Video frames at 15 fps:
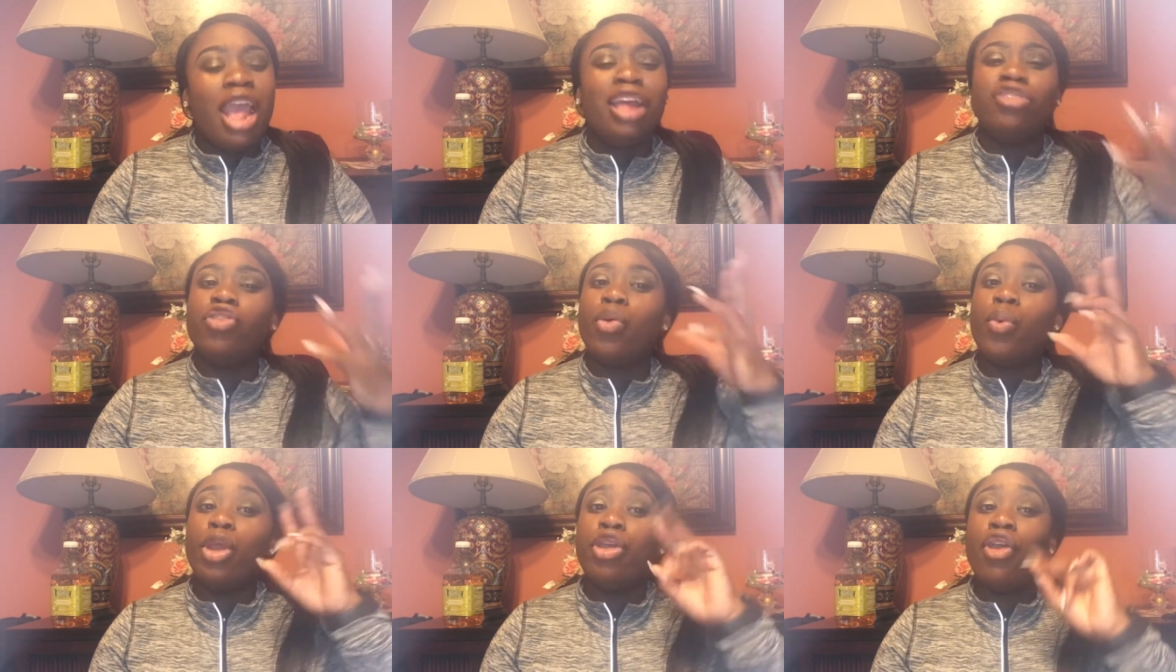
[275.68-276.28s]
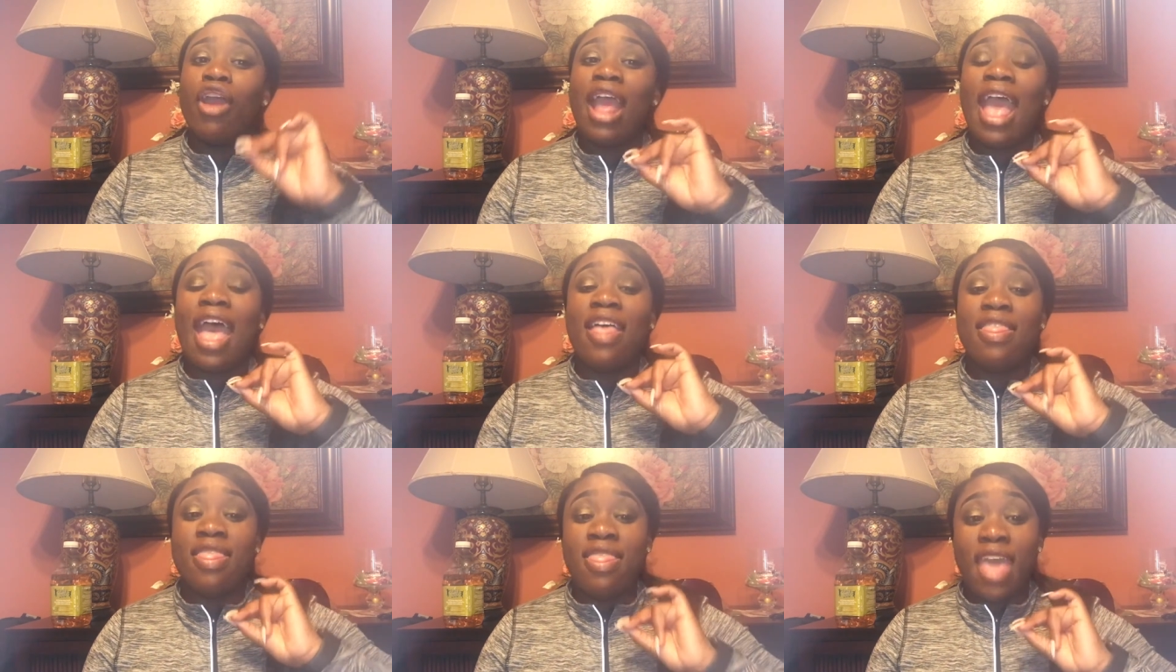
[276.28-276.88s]
And so when you're
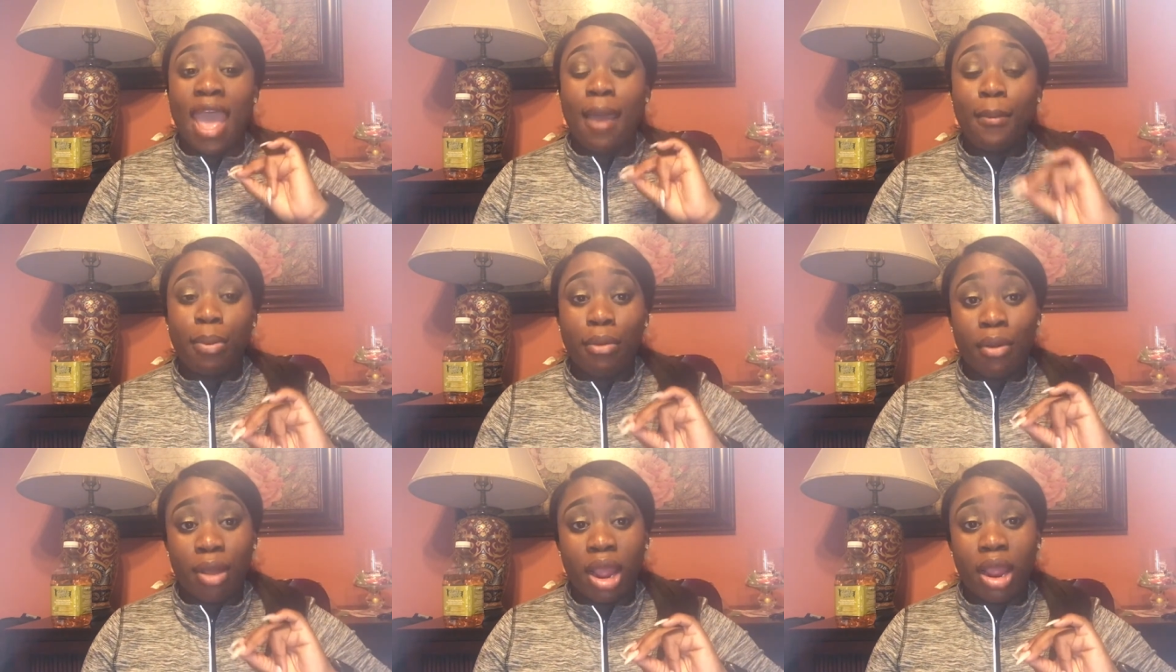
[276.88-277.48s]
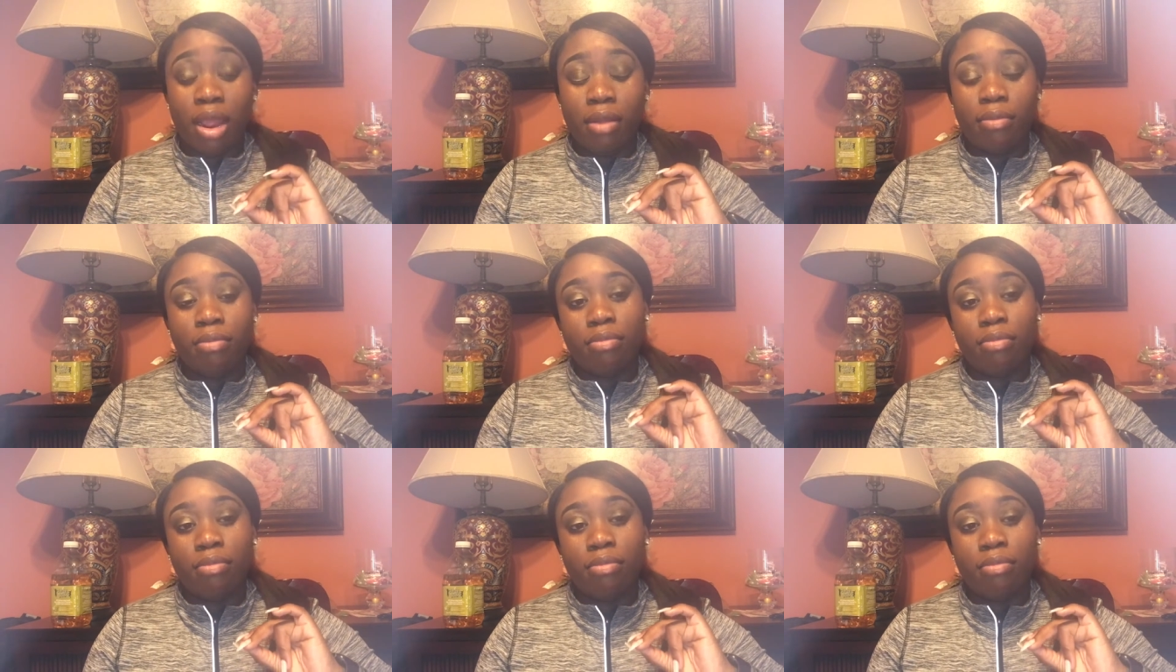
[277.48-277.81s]
at that point,